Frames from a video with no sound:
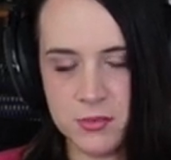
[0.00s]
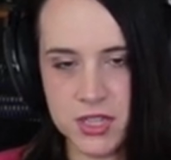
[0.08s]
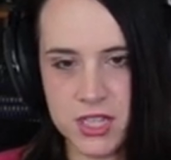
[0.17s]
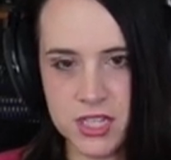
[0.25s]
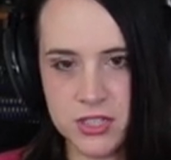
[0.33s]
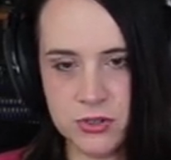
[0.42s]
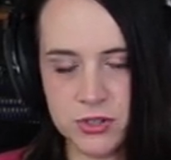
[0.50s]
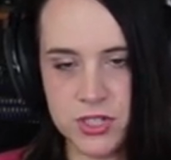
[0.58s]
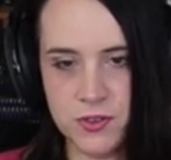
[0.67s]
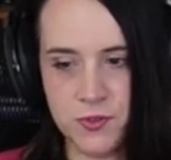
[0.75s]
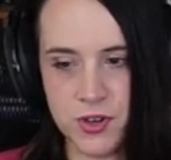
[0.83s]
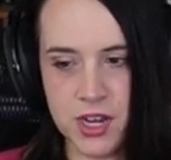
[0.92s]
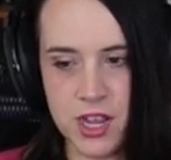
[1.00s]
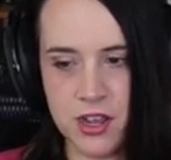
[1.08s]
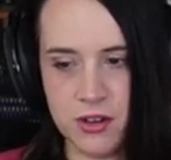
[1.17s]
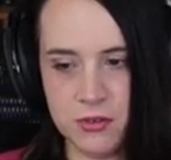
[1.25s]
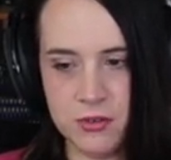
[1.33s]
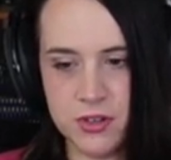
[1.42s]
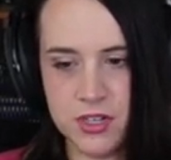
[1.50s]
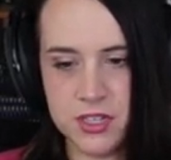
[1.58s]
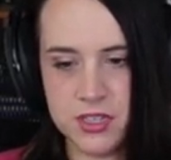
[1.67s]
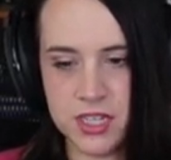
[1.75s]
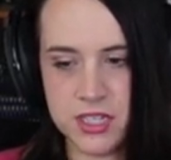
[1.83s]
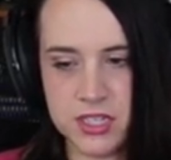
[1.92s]
But things are different now.
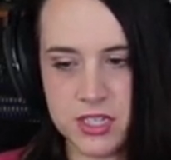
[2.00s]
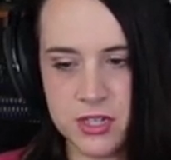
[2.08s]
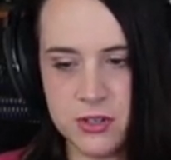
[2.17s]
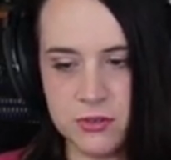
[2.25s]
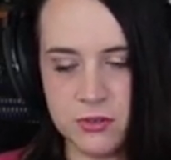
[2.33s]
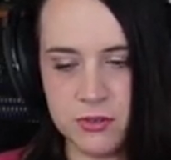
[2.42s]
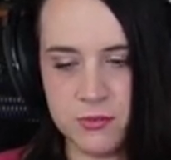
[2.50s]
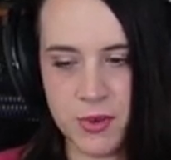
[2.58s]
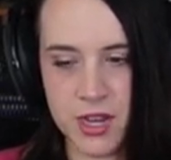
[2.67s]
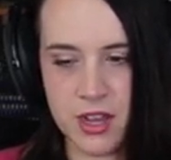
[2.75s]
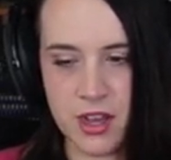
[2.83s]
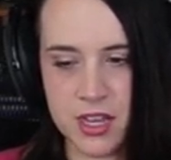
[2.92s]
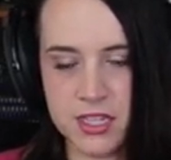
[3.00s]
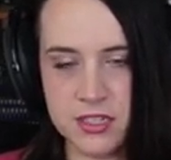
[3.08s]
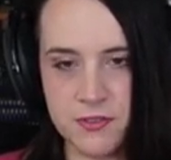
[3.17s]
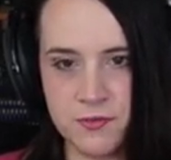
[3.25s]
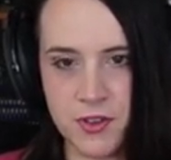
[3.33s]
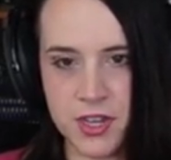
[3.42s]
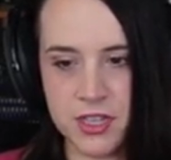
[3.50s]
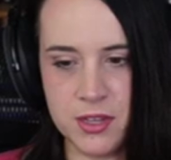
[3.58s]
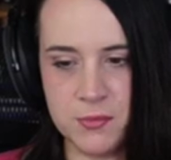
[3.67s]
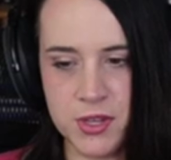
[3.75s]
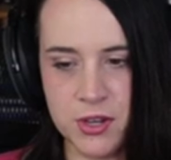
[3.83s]
Thanks to you, my eyes have finally